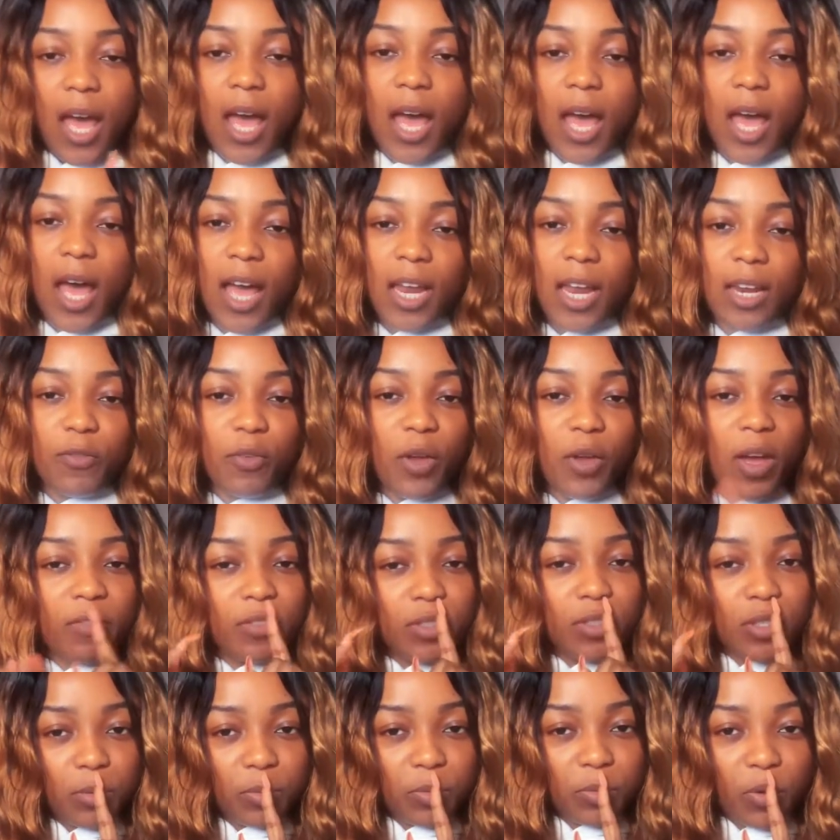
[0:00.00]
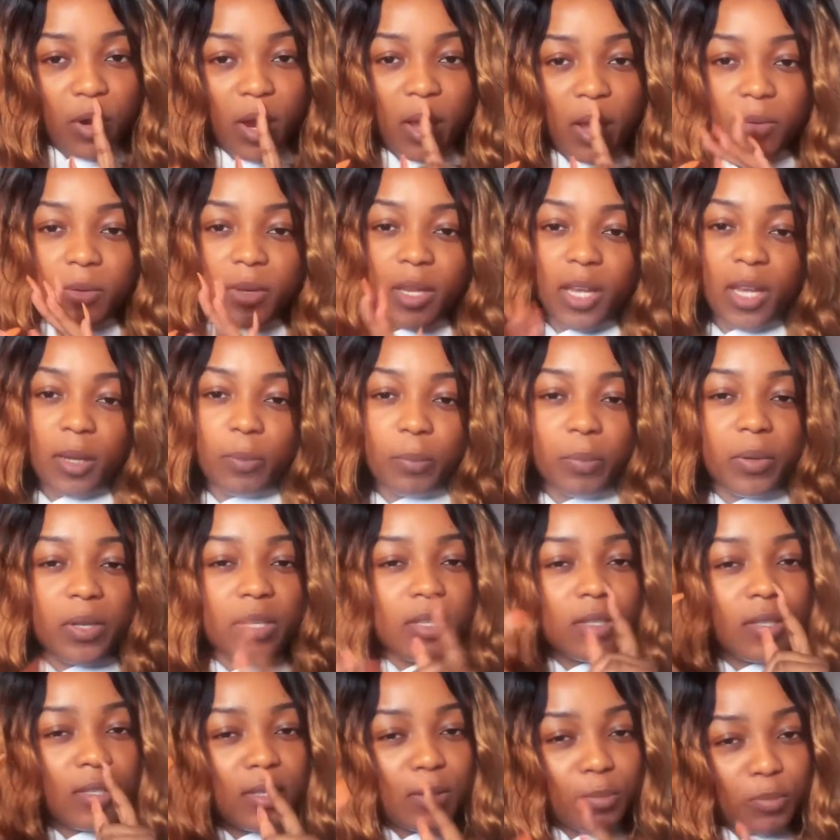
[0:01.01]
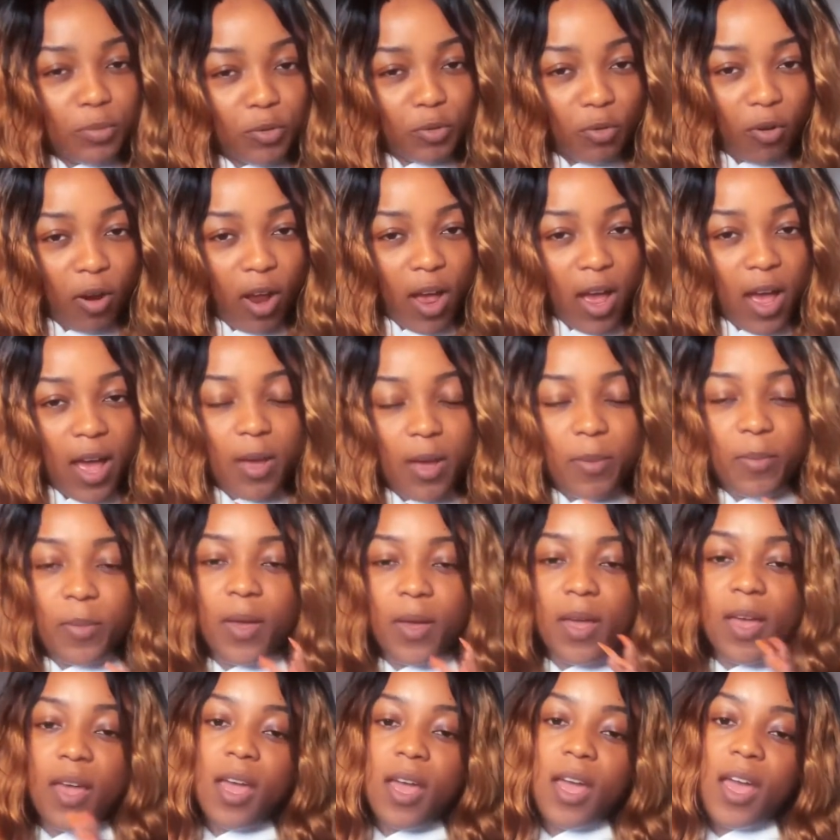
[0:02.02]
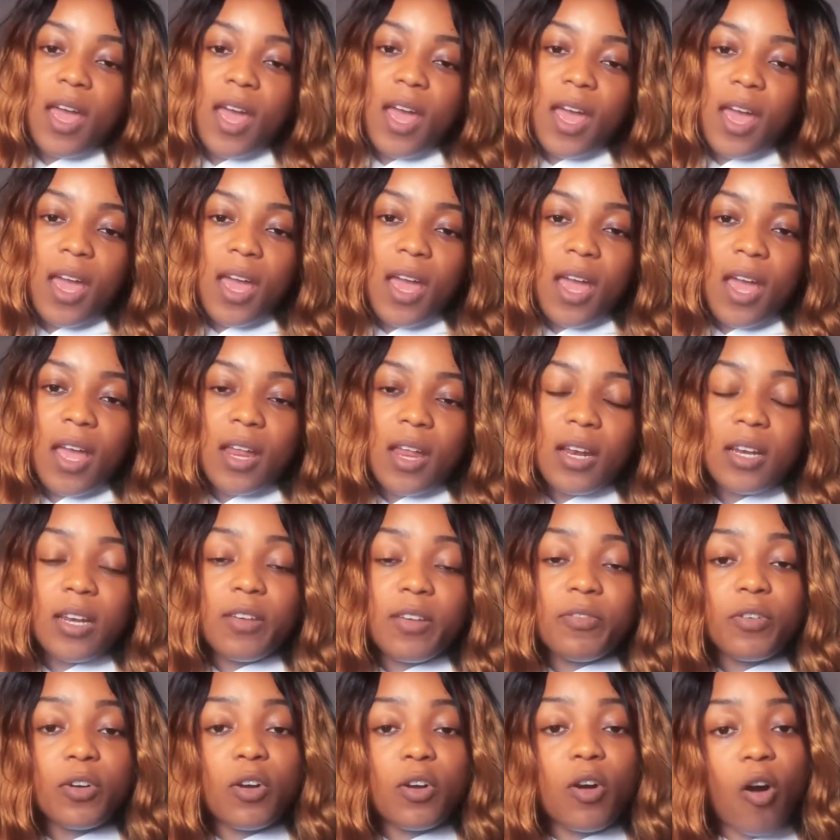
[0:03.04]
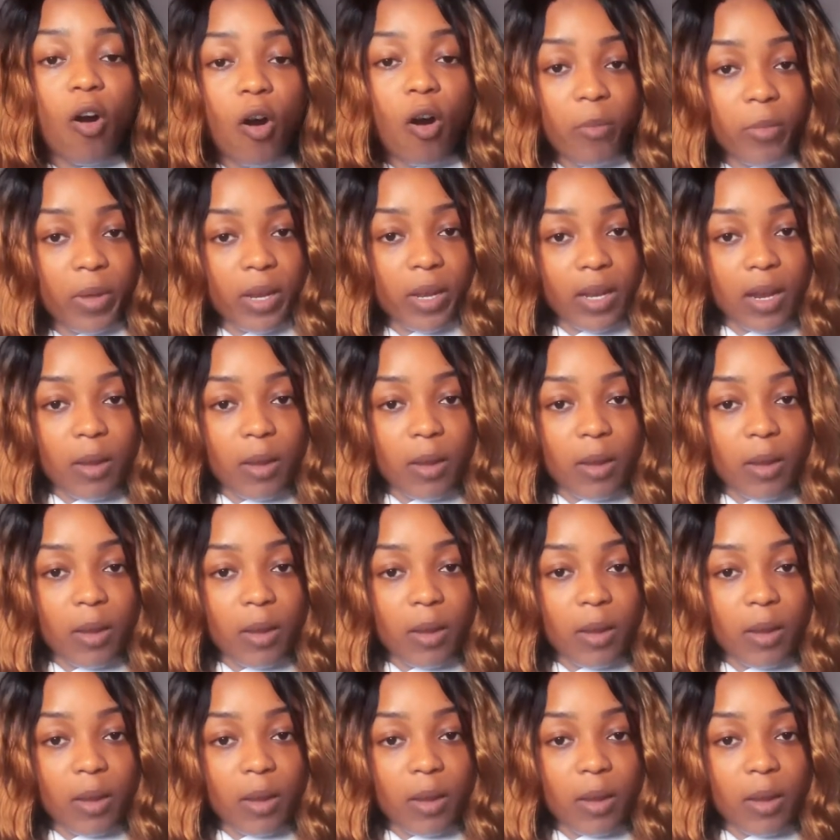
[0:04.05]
And if you haven't subscribed yet, please subscribe and leave a comment.